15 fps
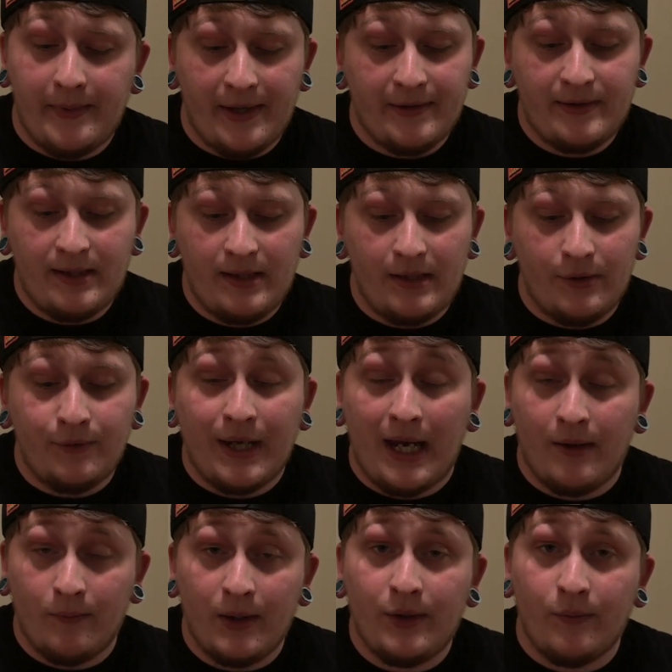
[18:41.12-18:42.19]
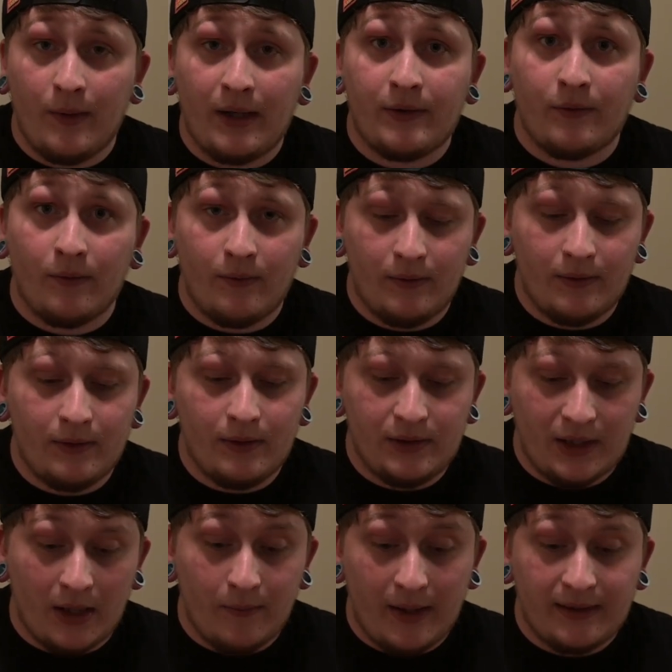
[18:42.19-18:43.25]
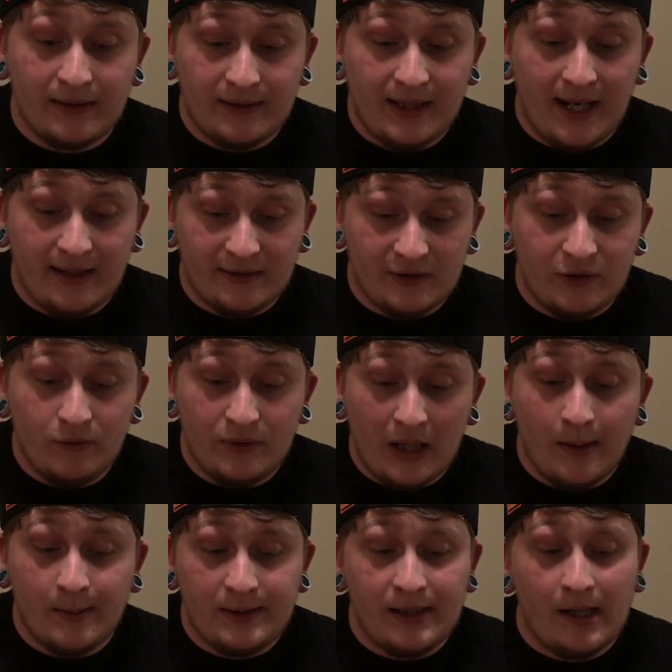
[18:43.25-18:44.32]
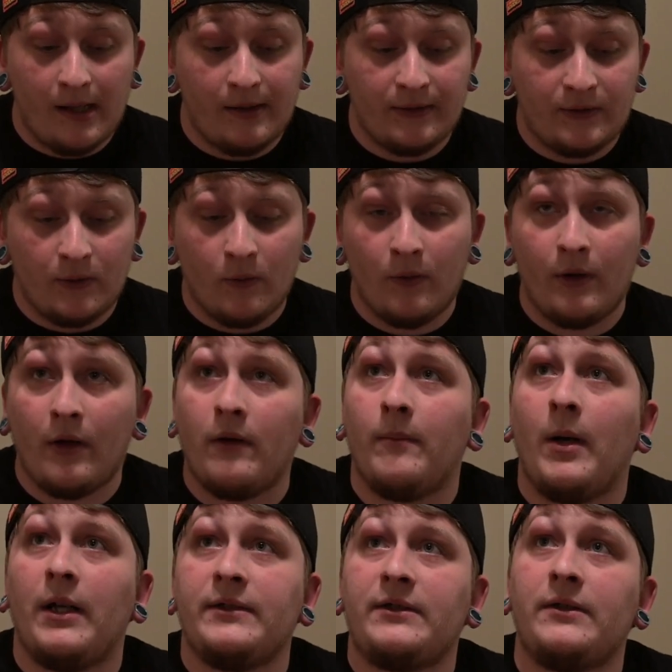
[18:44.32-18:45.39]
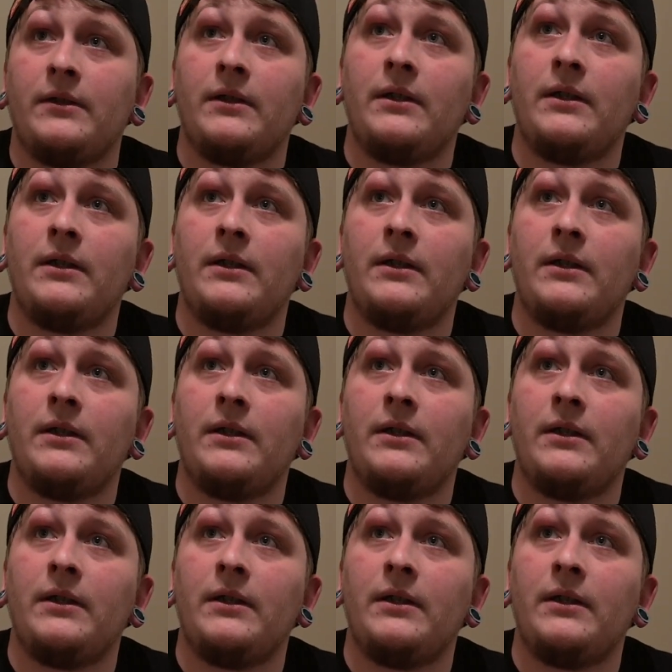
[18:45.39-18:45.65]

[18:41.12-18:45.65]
Meloseek, you can redirect or direct attacks to Domitianus or another monster.